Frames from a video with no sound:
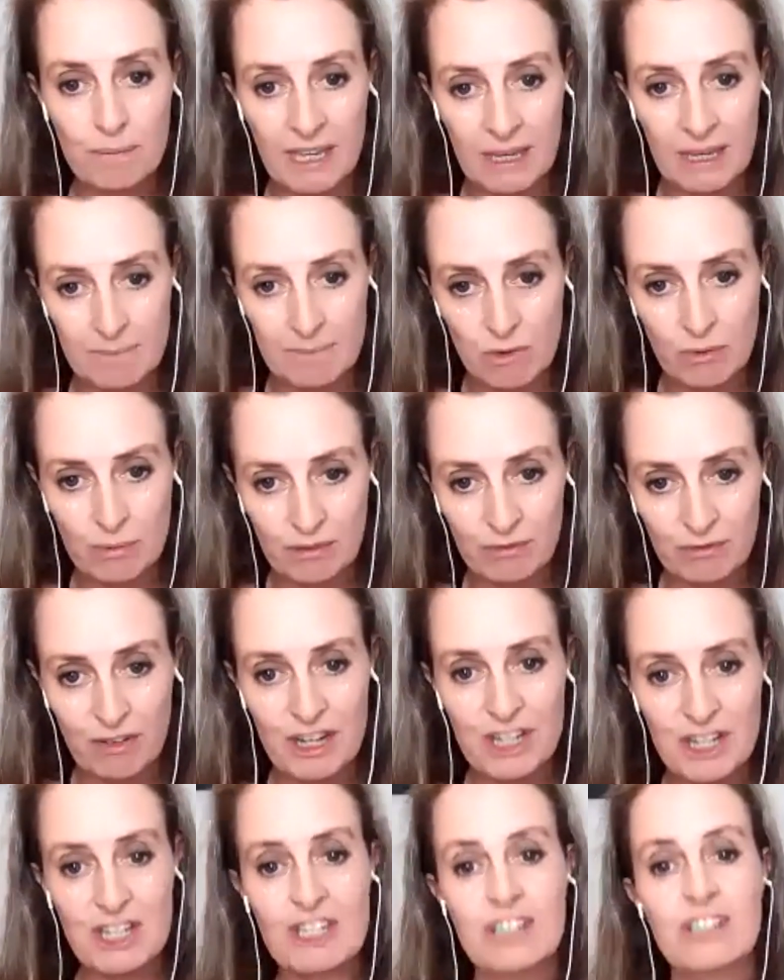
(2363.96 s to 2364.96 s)
get more
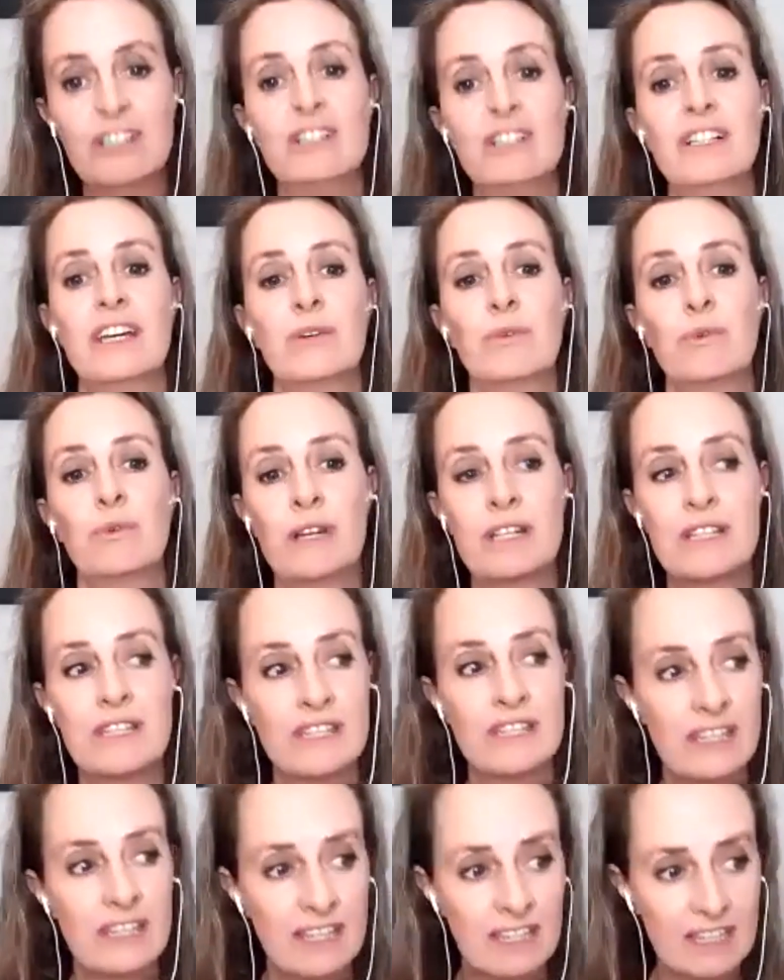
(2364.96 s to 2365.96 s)
professional and
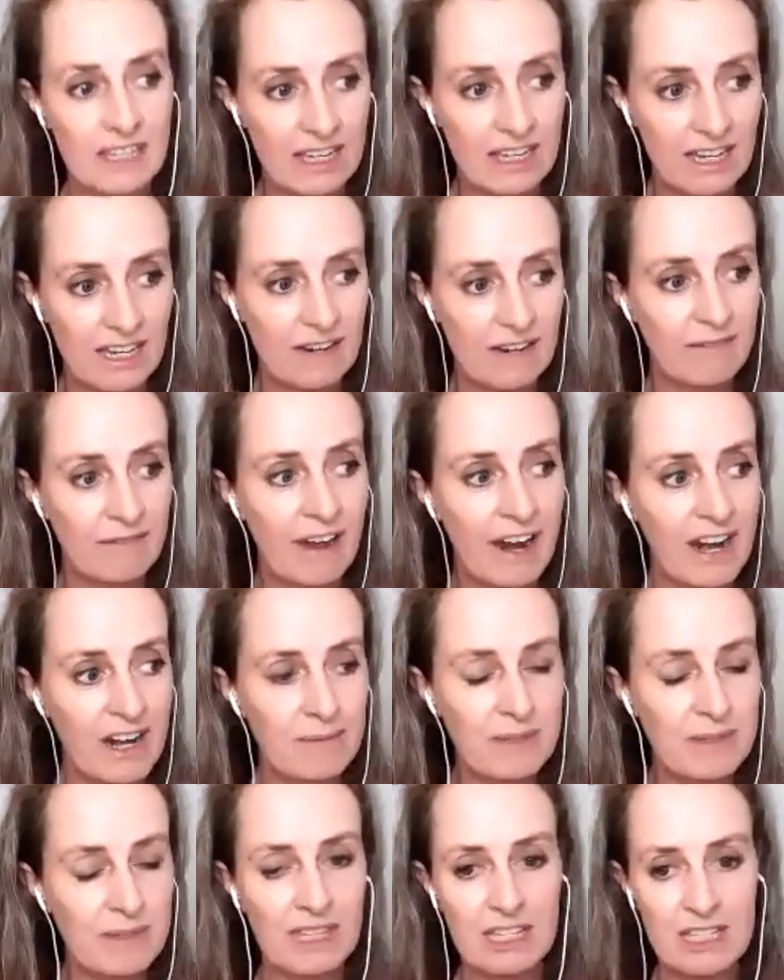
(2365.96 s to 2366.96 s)
wants an
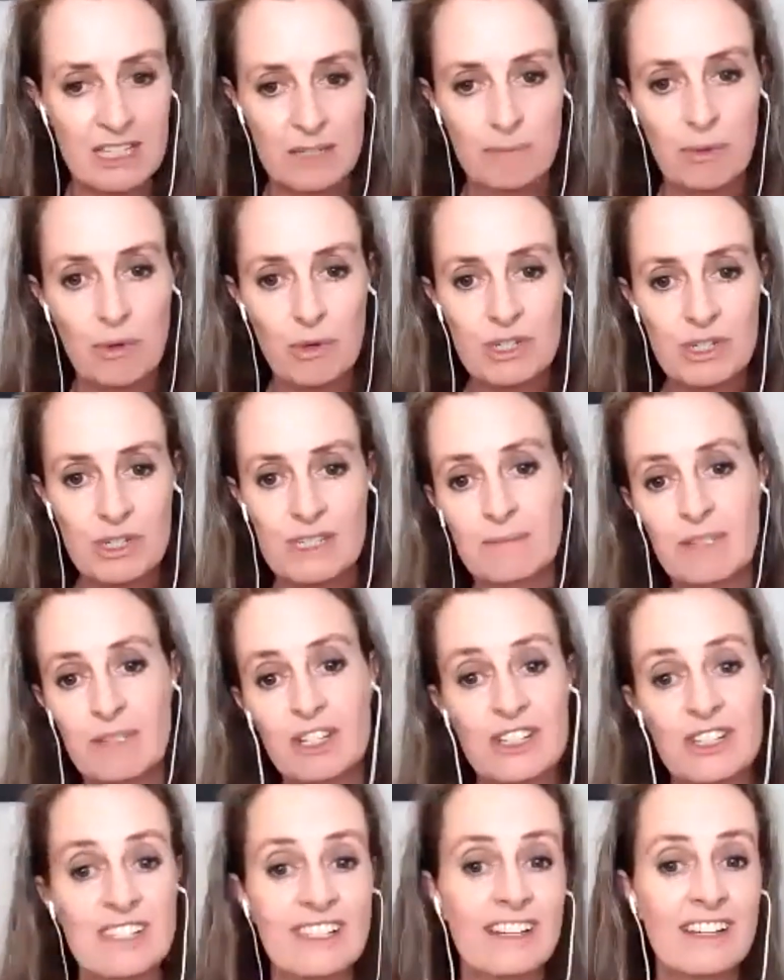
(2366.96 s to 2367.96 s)
environment that supports them,
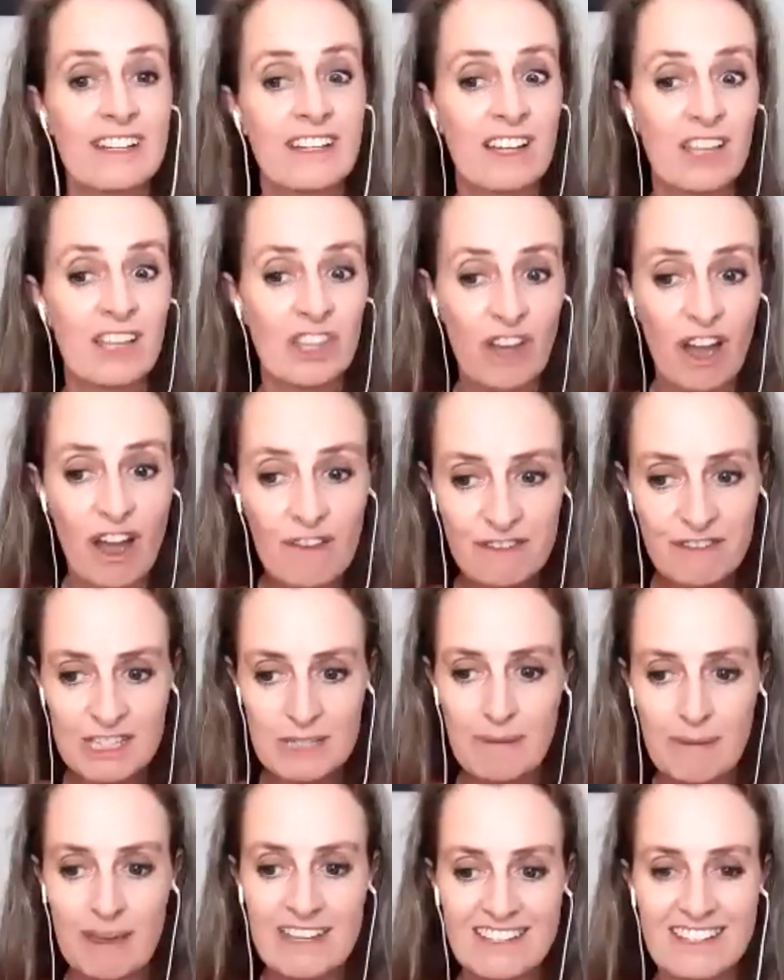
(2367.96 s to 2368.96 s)
because the
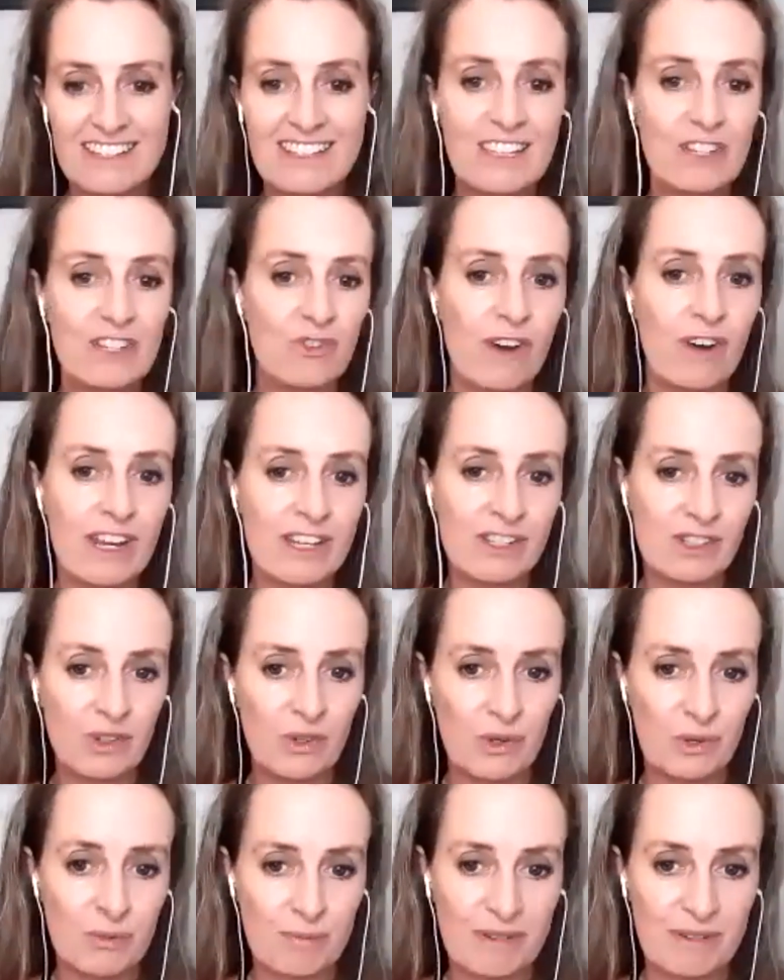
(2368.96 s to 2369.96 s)
office space is in Raise
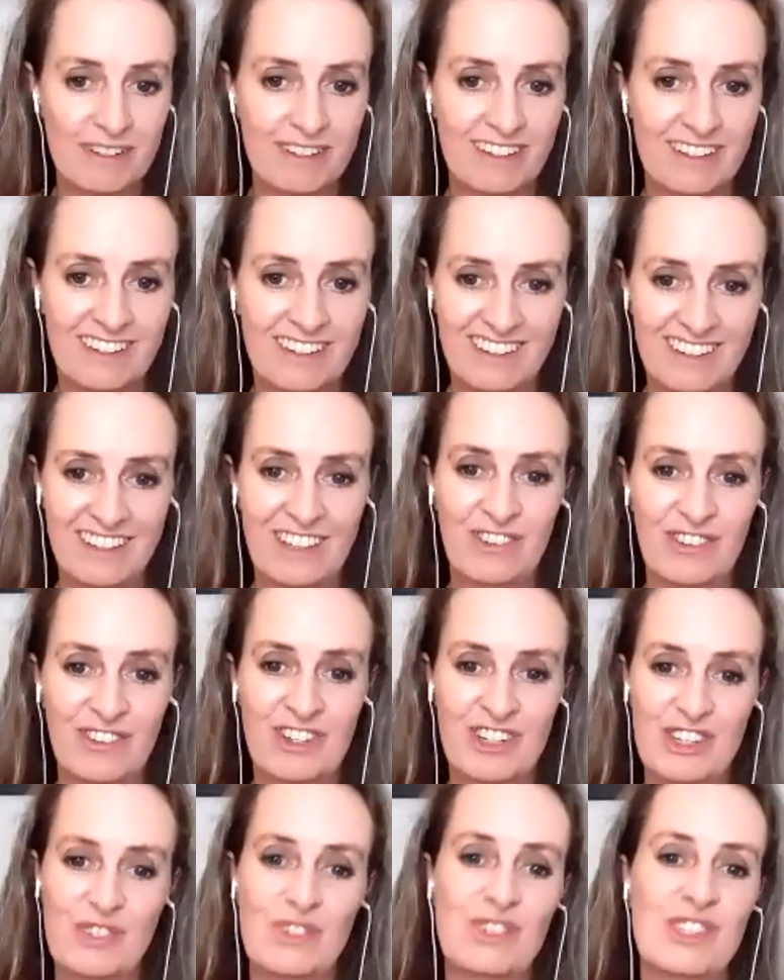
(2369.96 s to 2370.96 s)
Corp,
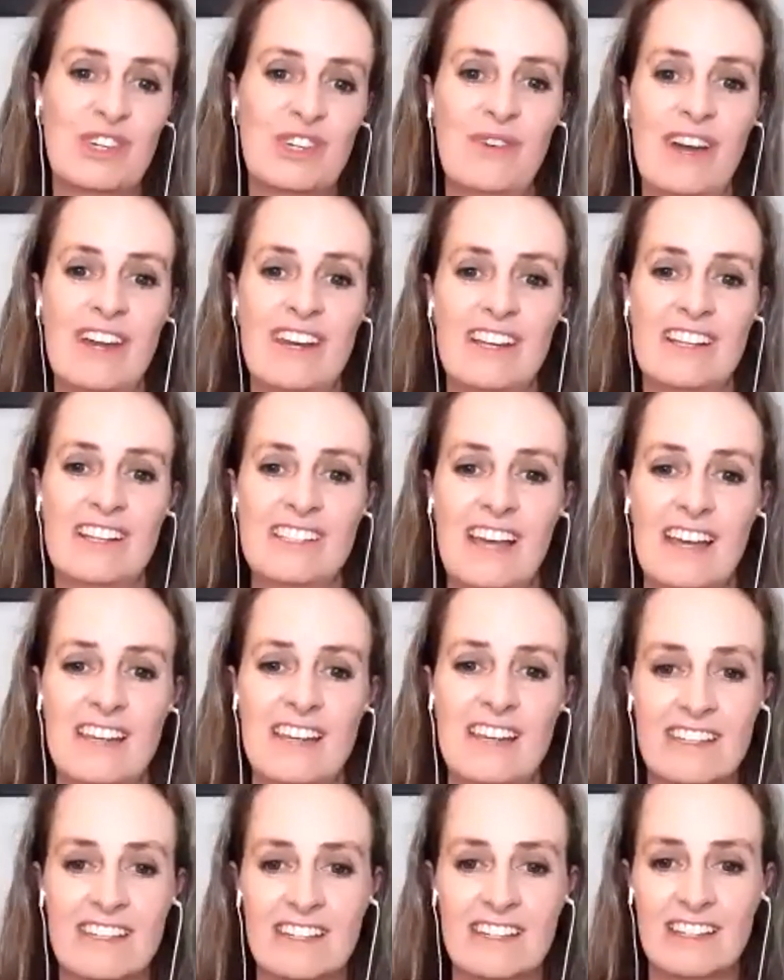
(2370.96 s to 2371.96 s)
which is also quite
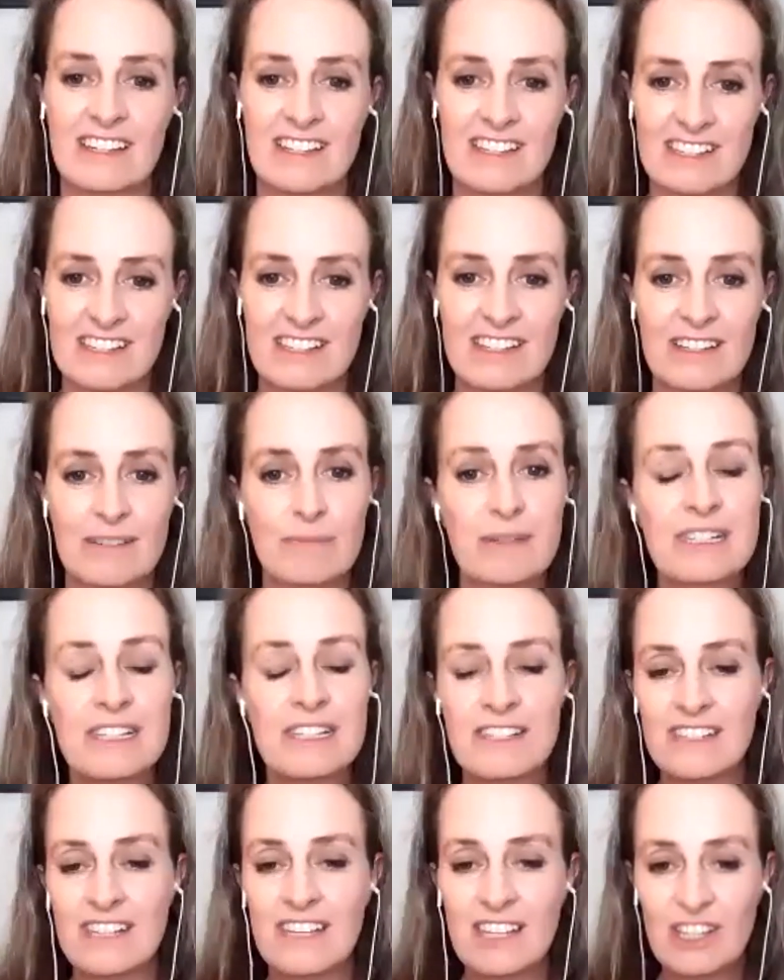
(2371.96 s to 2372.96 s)
exciting. It's a
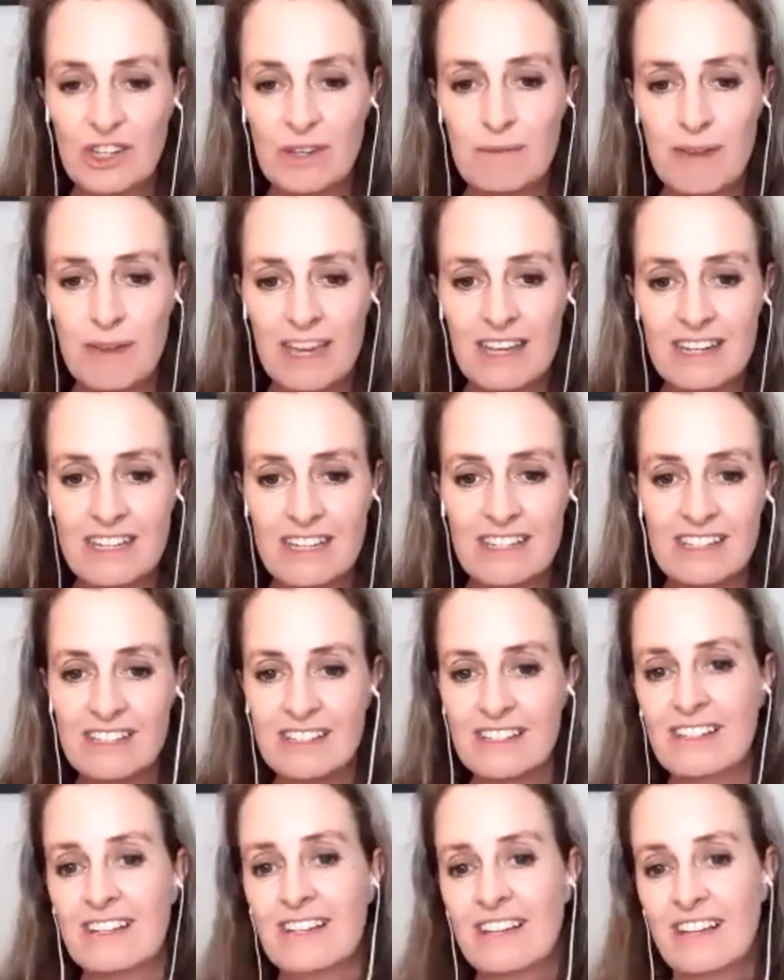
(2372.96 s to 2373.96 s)
business incubator.